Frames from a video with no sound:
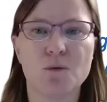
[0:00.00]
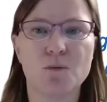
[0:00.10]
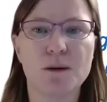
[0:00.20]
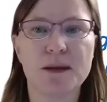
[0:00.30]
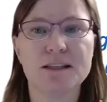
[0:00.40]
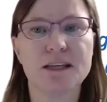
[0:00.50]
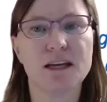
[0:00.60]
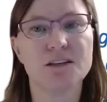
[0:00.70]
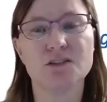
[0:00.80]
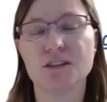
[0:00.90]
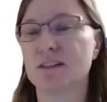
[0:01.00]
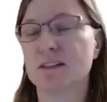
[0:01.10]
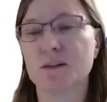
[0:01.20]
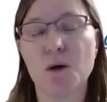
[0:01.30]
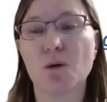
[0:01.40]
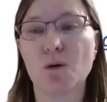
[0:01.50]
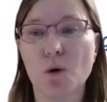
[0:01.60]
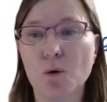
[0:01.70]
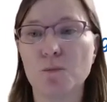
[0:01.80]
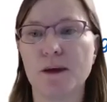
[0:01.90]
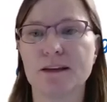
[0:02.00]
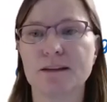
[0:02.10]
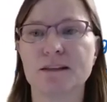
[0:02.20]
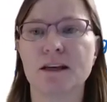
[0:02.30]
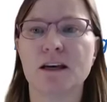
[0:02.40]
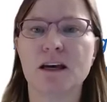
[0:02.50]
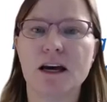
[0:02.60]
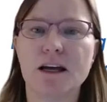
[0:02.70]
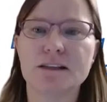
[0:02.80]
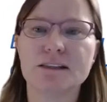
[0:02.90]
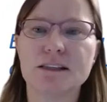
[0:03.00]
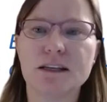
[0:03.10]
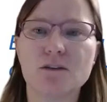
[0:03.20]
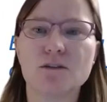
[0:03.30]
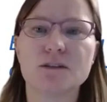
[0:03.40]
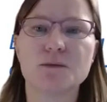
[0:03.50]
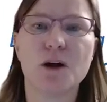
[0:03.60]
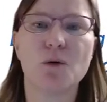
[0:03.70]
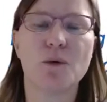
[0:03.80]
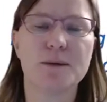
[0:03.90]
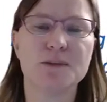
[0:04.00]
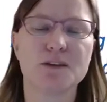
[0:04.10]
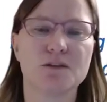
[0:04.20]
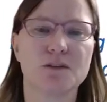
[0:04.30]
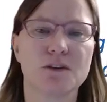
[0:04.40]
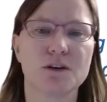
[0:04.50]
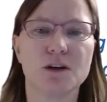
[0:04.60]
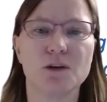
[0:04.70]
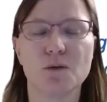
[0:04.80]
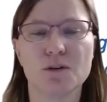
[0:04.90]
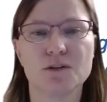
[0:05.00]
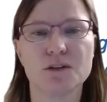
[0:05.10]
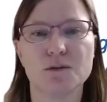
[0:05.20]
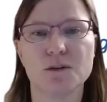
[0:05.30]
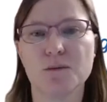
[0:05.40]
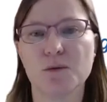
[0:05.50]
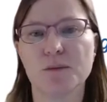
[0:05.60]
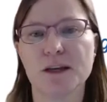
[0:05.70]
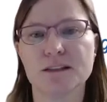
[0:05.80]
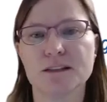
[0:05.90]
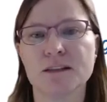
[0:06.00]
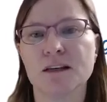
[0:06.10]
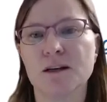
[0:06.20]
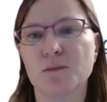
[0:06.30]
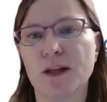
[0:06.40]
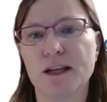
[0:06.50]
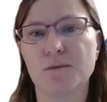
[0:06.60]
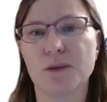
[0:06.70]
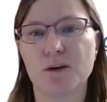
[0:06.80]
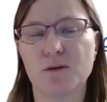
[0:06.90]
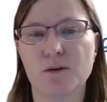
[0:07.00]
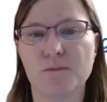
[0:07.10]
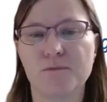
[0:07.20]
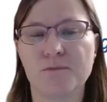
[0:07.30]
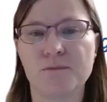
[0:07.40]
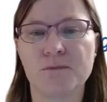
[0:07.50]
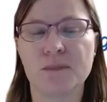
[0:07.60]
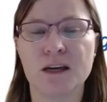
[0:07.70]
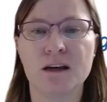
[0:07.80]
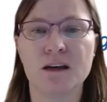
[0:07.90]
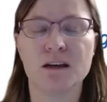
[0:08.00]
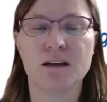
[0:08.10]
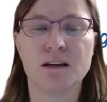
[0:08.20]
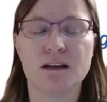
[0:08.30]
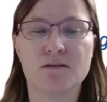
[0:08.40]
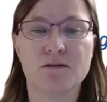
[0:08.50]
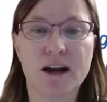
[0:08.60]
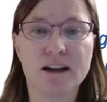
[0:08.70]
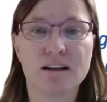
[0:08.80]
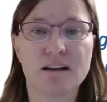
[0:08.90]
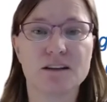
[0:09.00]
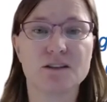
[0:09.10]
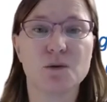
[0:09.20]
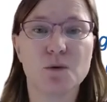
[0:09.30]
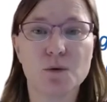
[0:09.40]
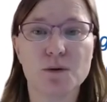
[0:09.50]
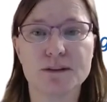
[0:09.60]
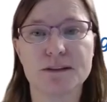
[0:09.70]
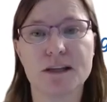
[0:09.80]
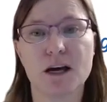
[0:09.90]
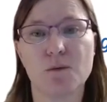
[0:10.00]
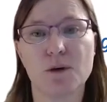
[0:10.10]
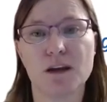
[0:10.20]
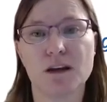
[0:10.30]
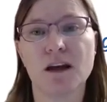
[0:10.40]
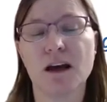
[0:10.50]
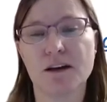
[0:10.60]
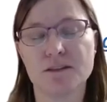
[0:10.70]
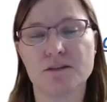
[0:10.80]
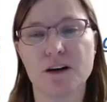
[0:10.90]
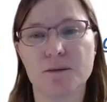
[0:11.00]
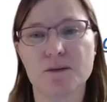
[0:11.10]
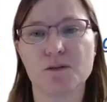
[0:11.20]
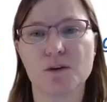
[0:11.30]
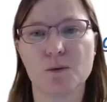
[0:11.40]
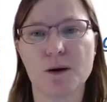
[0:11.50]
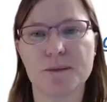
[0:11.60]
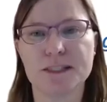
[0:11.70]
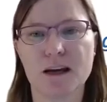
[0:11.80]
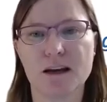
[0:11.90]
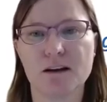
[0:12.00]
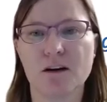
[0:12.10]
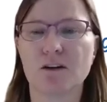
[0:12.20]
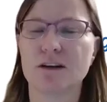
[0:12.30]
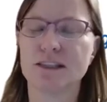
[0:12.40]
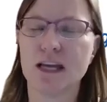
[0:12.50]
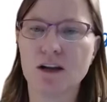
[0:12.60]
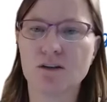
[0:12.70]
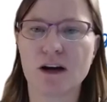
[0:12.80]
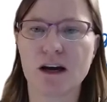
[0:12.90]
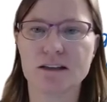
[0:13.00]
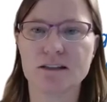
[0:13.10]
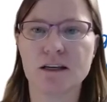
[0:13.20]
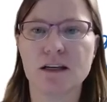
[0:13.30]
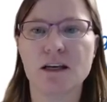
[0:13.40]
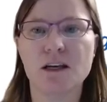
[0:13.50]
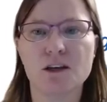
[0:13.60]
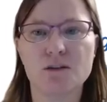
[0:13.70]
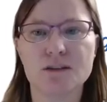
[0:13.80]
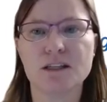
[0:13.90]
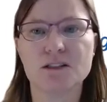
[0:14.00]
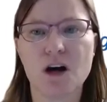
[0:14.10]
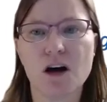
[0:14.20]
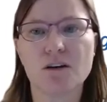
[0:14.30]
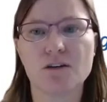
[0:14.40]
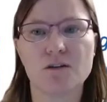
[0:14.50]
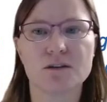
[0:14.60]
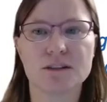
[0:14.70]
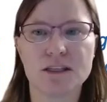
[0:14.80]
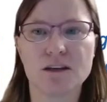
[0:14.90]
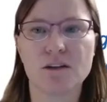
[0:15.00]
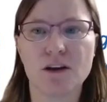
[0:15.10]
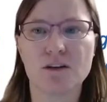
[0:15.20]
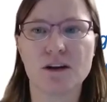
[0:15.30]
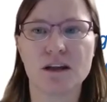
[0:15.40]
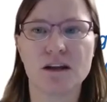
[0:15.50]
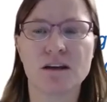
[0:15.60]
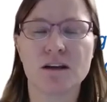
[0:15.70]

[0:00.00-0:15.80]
We maintain just a small code base and a single small web server in order to implement Planet Microbe. Finally, the tools that we have developed for our website are containerized using Docker or Singularity,